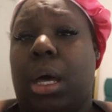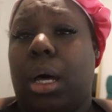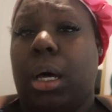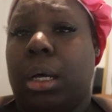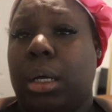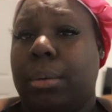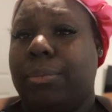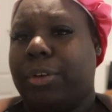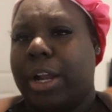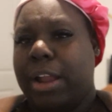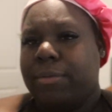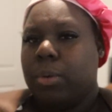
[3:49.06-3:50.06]
um,
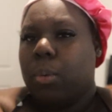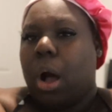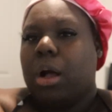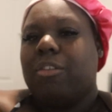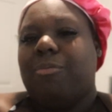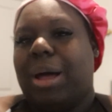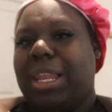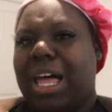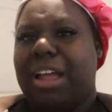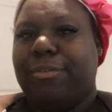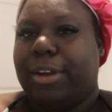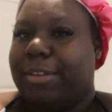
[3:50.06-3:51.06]
for every walk of my
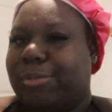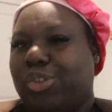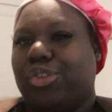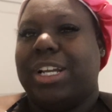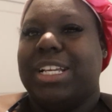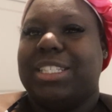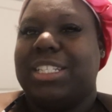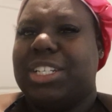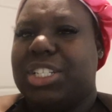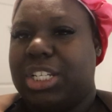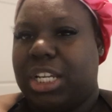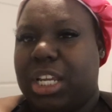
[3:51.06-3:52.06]
life, for every
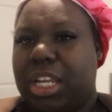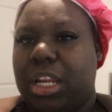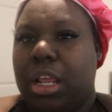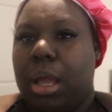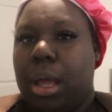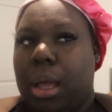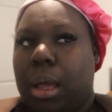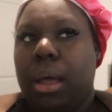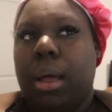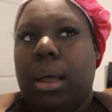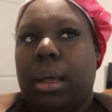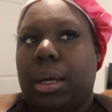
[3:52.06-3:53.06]
transition.
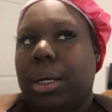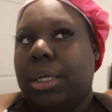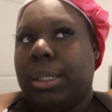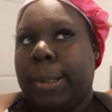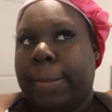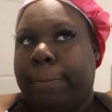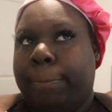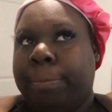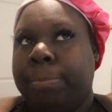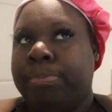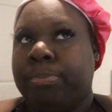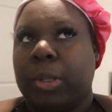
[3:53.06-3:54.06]
Um,
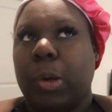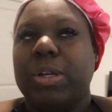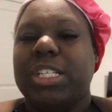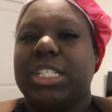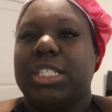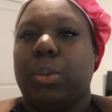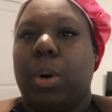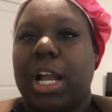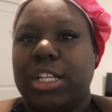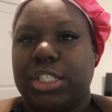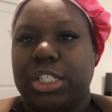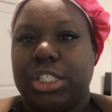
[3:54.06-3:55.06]
we just
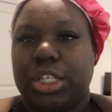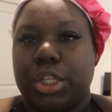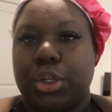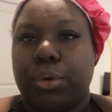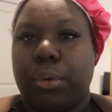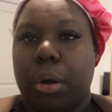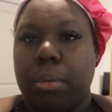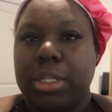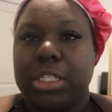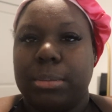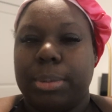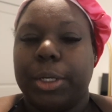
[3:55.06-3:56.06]
watched each other grow
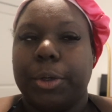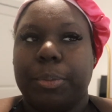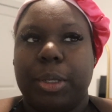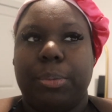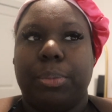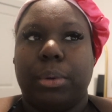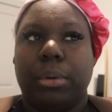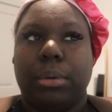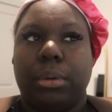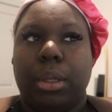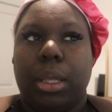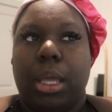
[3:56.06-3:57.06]
into better
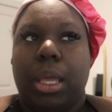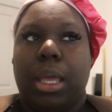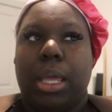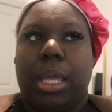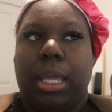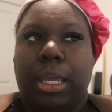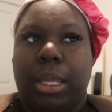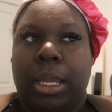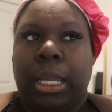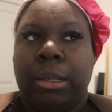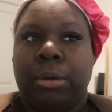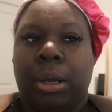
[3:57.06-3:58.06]
people.
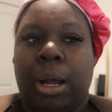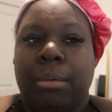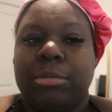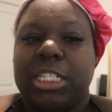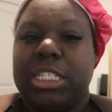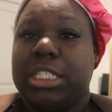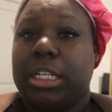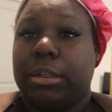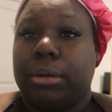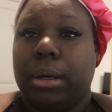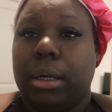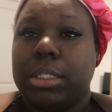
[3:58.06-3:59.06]
And, you know, I'm just
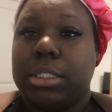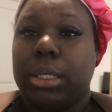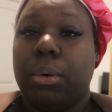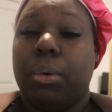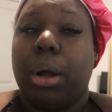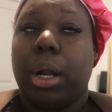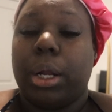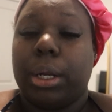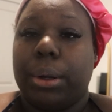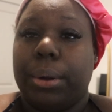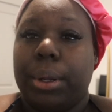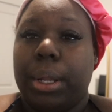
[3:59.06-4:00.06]
so, so
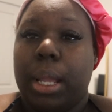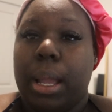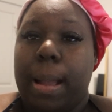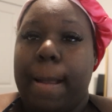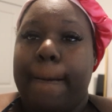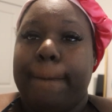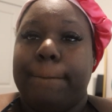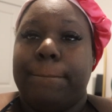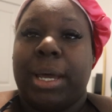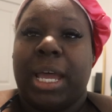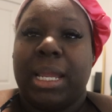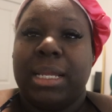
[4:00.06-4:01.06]
hurt
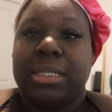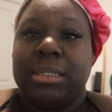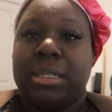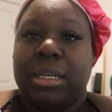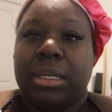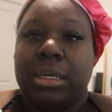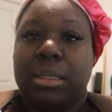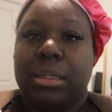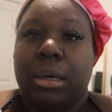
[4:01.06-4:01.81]
by his death.